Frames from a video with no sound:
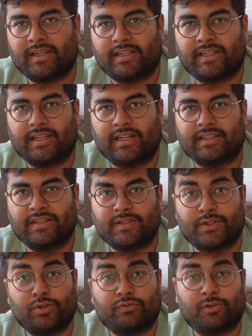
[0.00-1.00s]
And I think like the
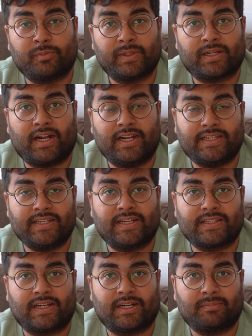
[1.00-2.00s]
xenophobic
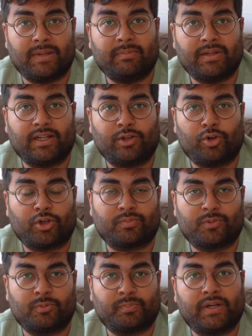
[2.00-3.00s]
ideas are maybe a lot
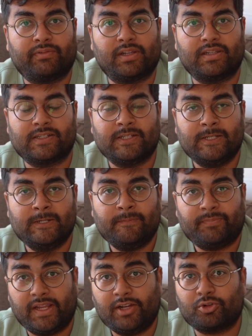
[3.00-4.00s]
more prevalent
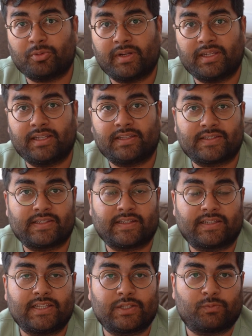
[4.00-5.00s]
in Romania. This is
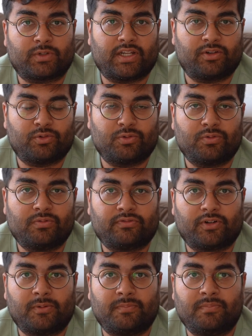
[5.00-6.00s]
at least what I know
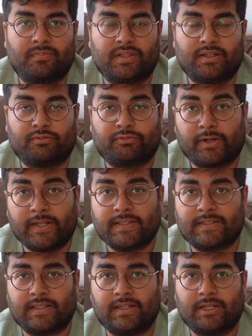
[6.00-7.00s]
from the
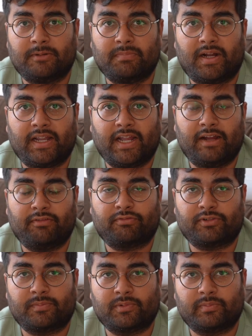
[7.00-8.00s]
friends I have
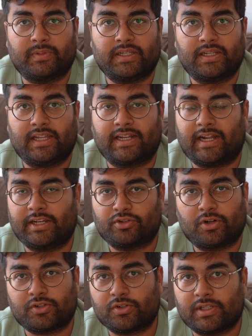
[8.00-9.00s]
from Romania. Like I
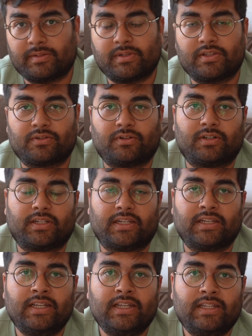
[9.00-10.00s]
talked to them and so on,
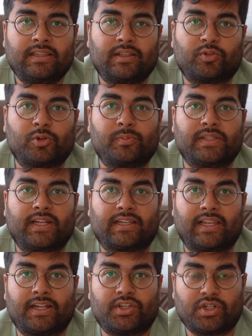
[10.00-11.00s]
and they told me that
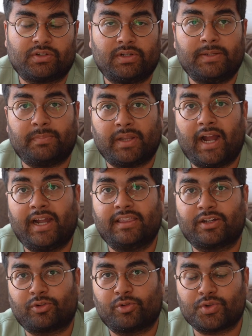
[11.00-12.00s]
like generally behind
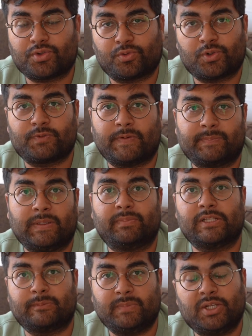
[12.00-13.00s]
the closed doors, when
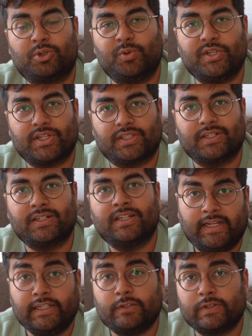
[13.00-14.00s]
people speak to each other,
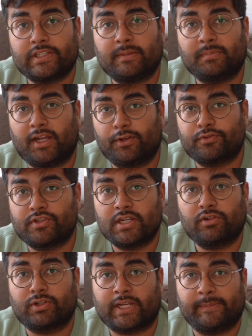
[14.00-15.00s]
it is with some kind of
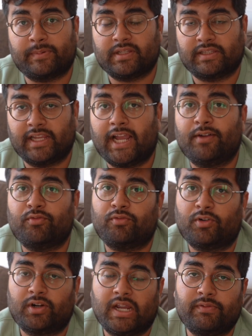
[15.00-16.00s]
stereotypes that they have
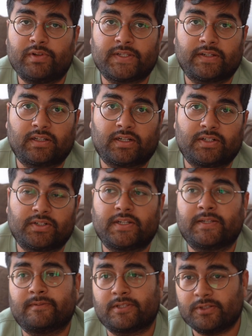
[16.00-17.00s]
for every single country.
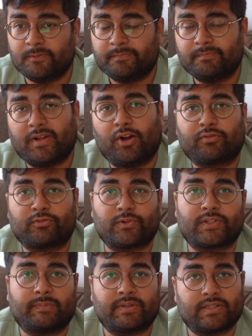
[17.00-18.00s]
So of
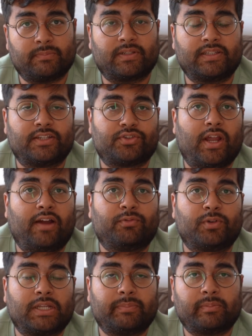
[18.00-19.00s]
course, I mean, something that you have
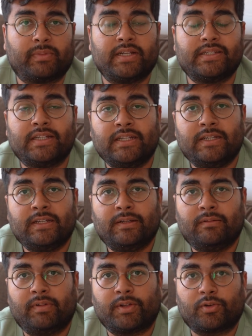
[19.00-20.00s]
to keep in mind
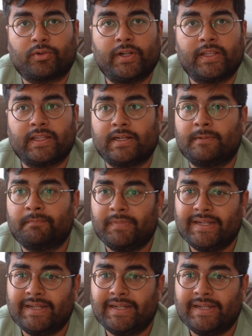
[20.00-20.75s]
when you're going there.